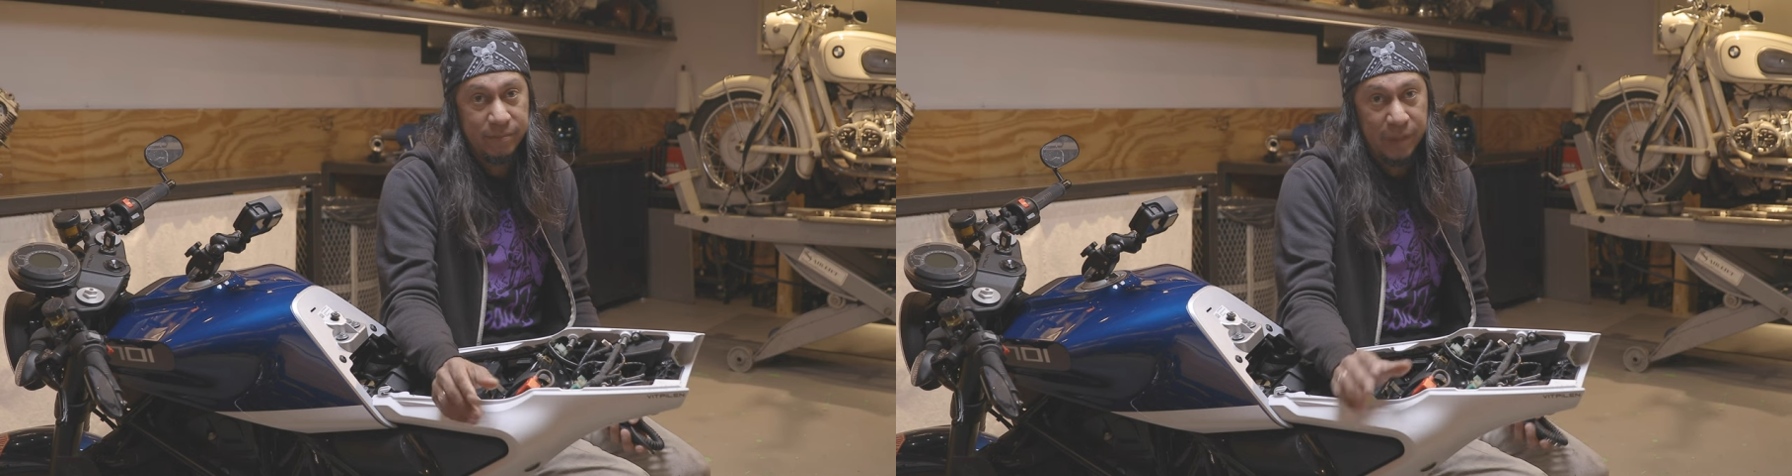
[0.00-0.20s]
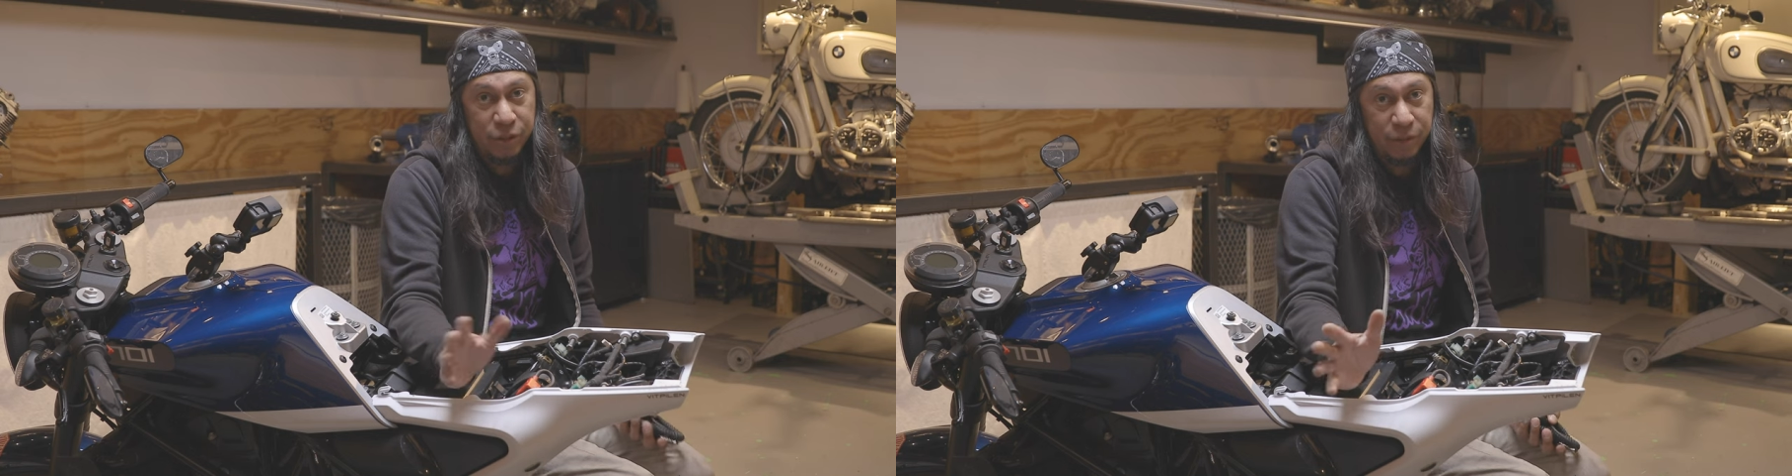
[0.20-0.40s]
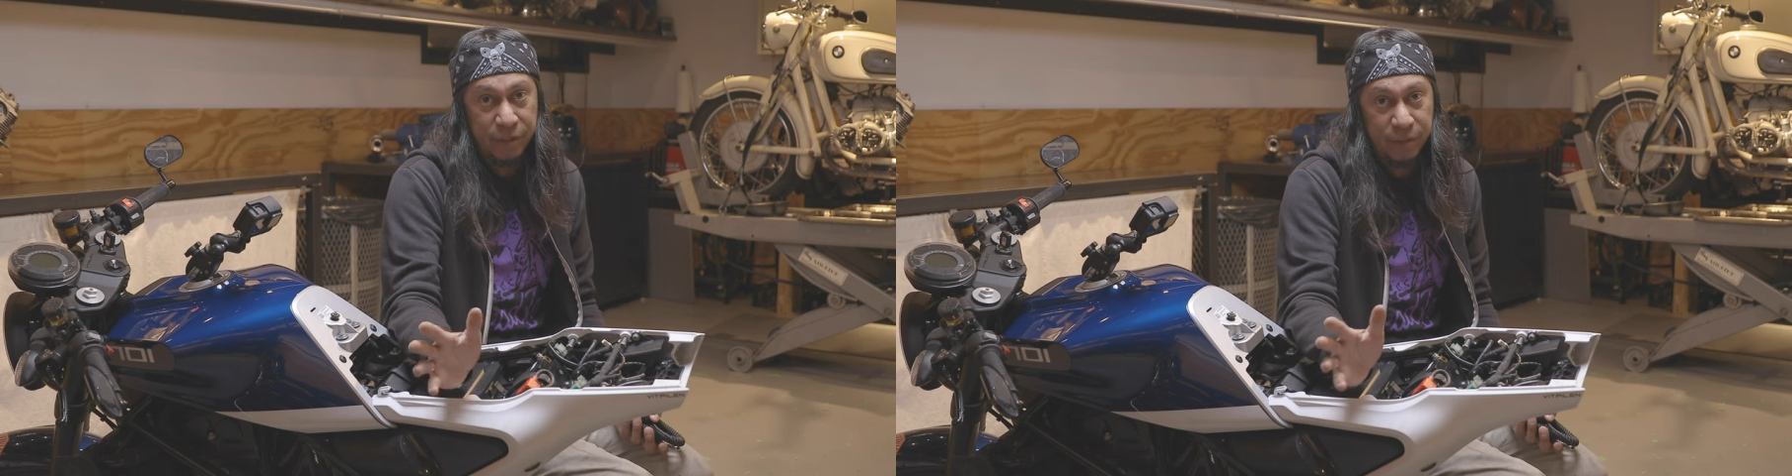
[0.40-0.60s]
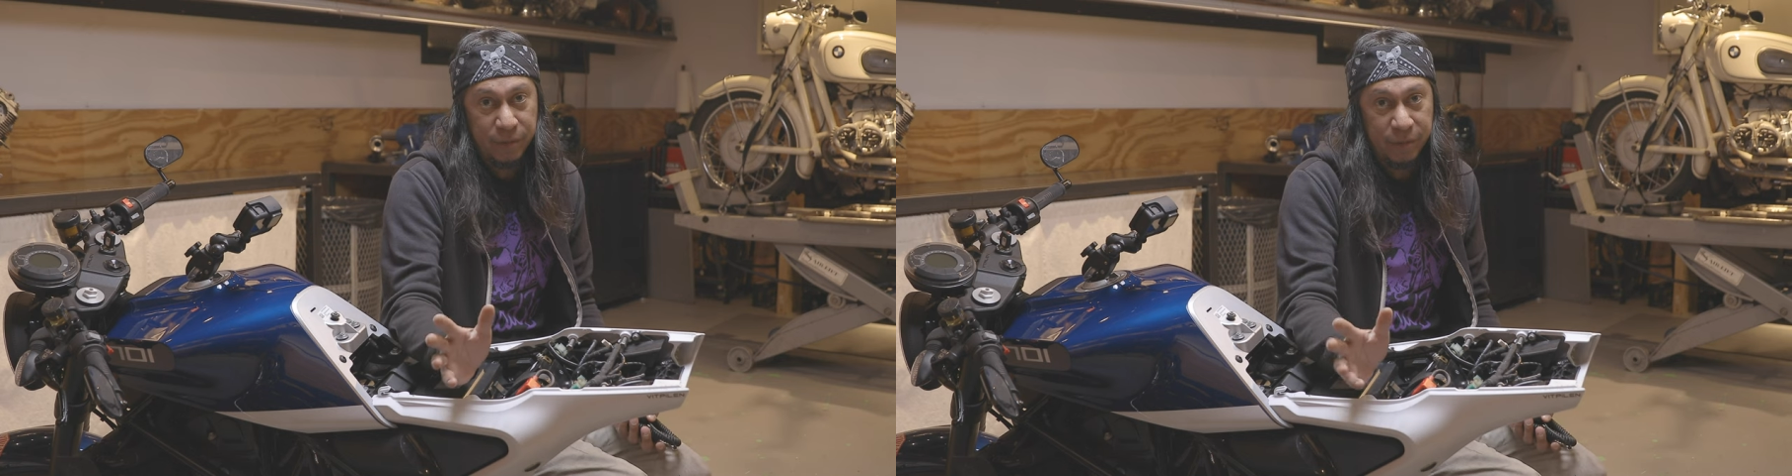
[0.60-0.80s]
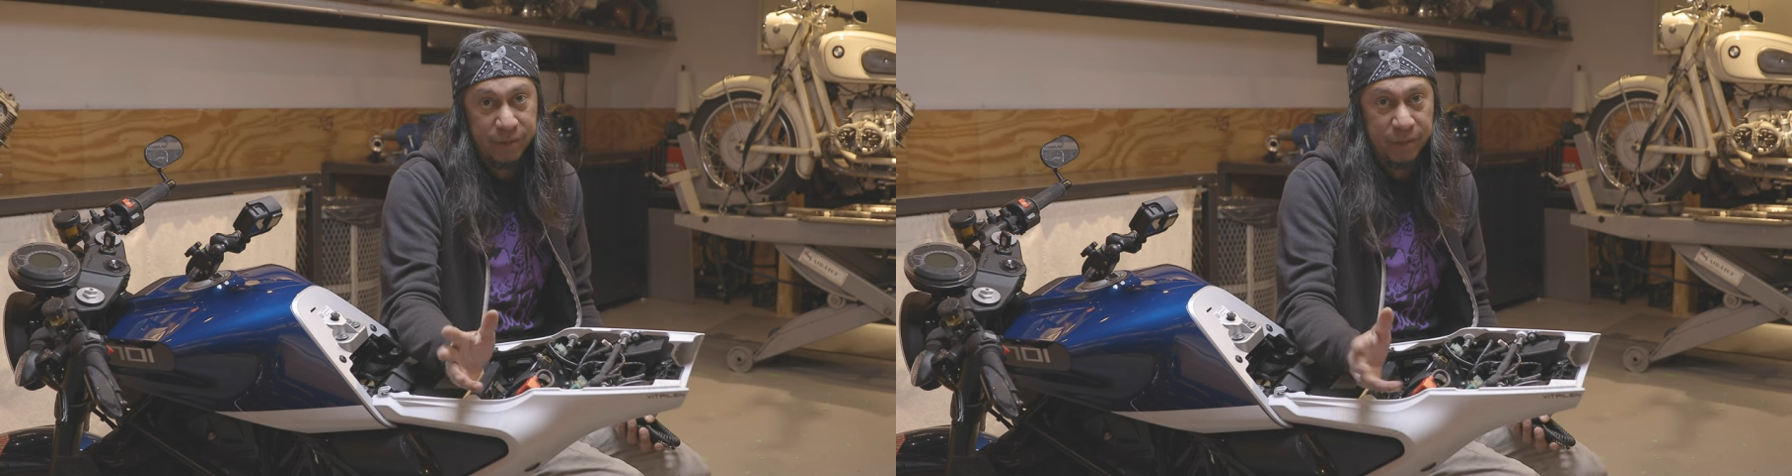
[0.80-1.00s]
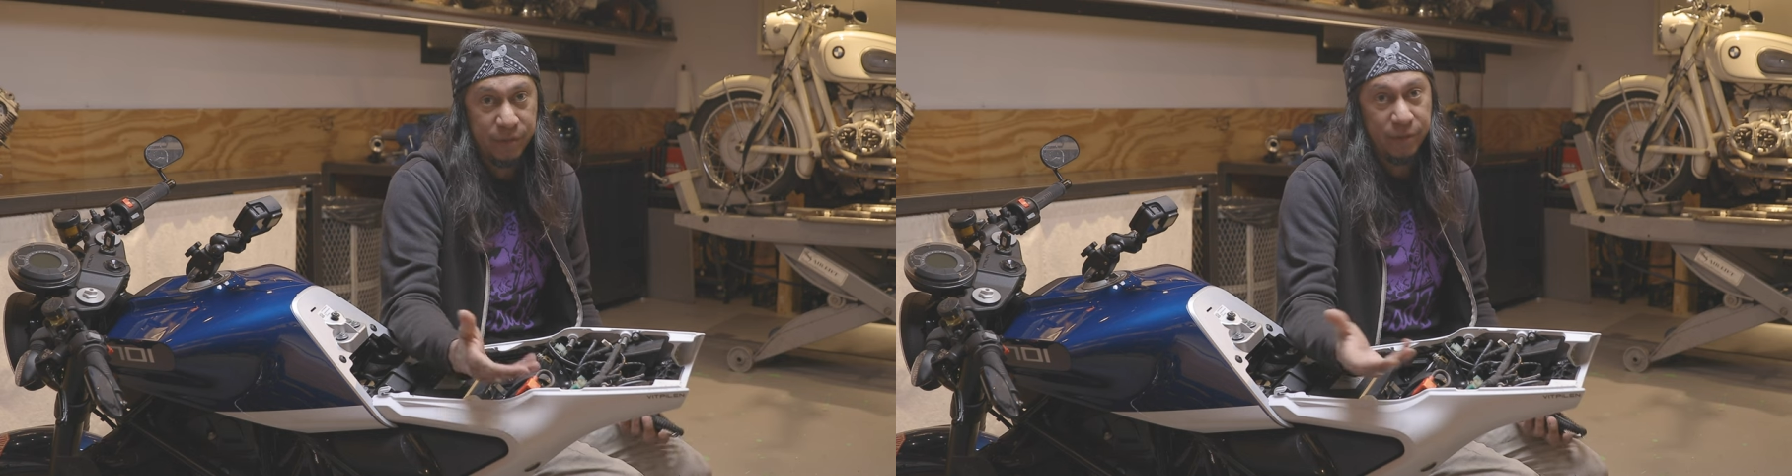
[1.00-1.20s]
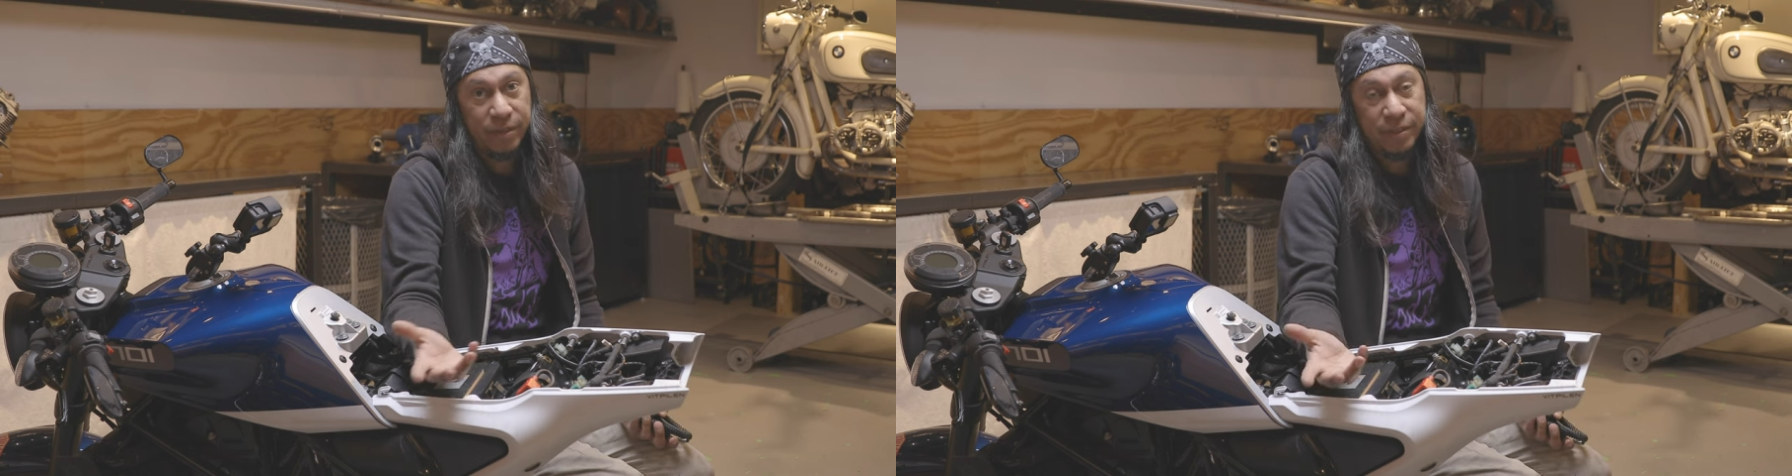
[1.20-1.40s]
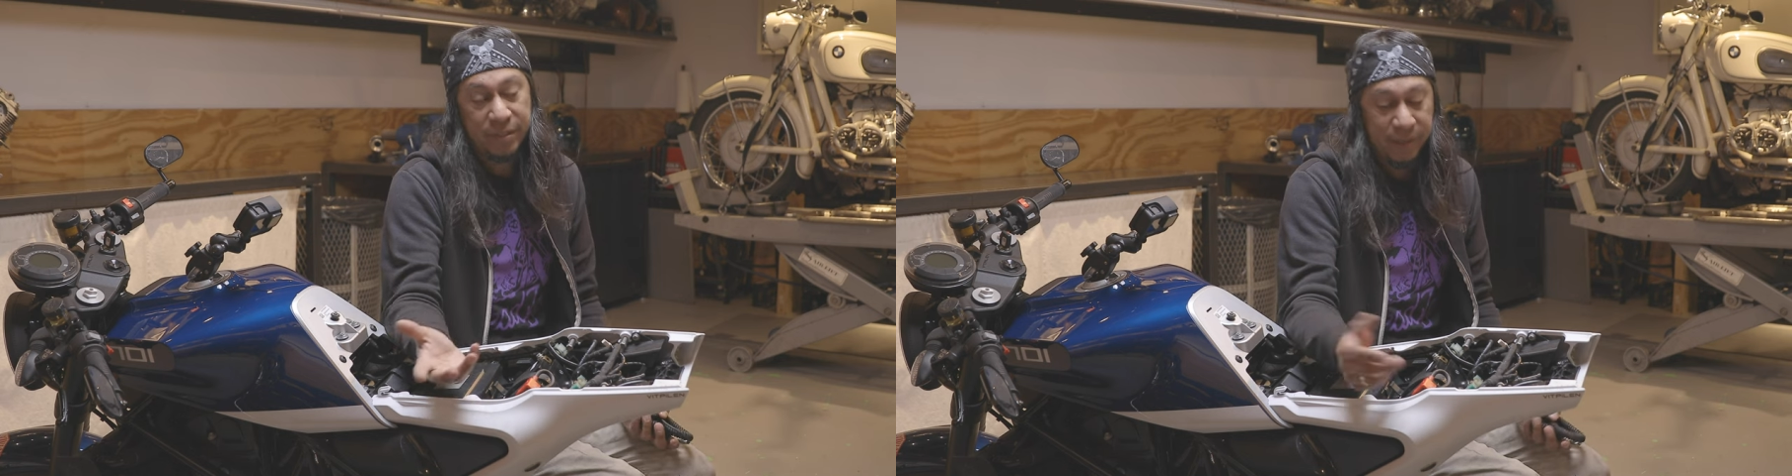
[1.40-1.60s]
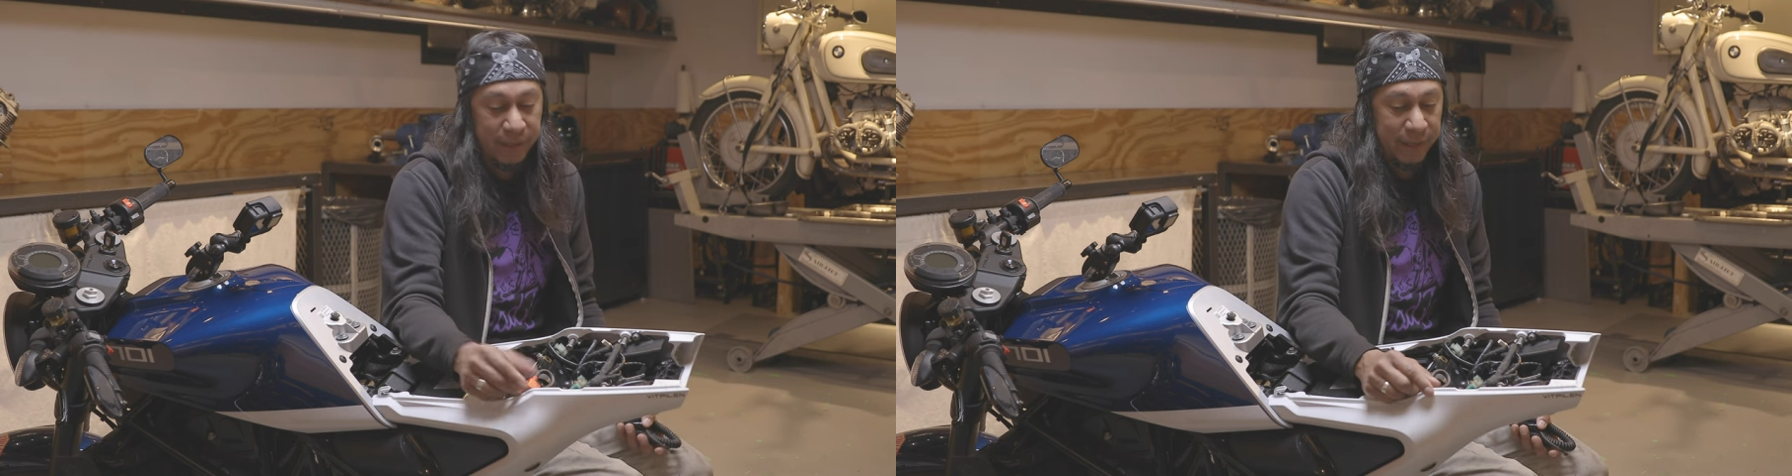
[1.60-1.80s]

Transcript: Make sure you know where yours is first,